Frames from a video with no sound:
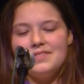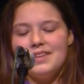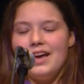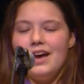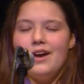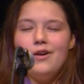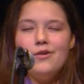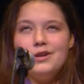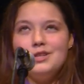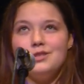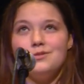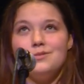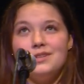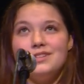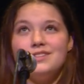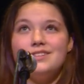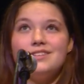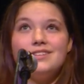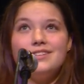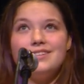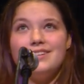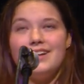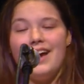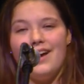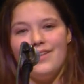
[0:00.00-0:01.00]
I always
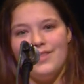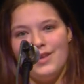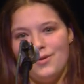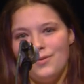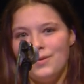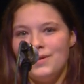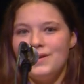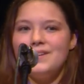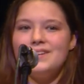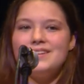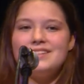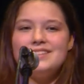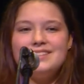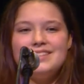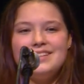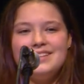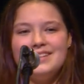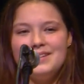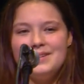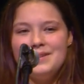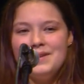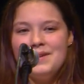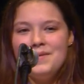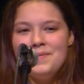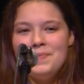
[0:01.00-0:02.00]
wondered how that worked,
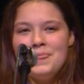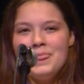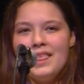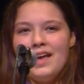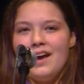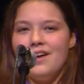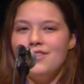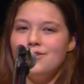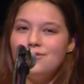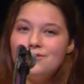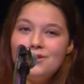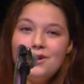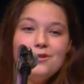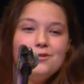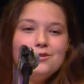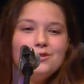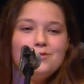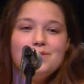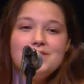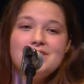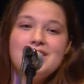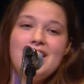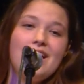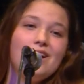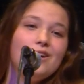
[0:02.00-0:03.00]
how the rose
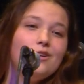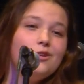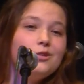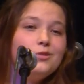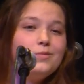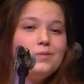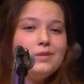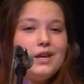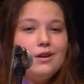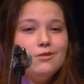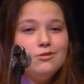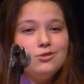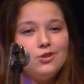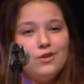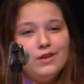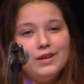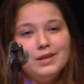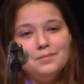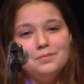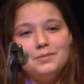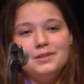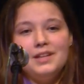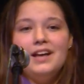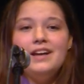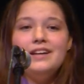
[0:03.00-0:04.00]
was held without
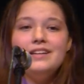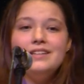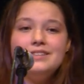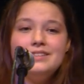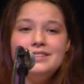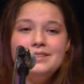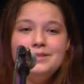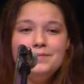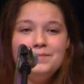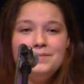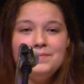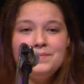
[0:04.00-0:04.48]
drawing blood.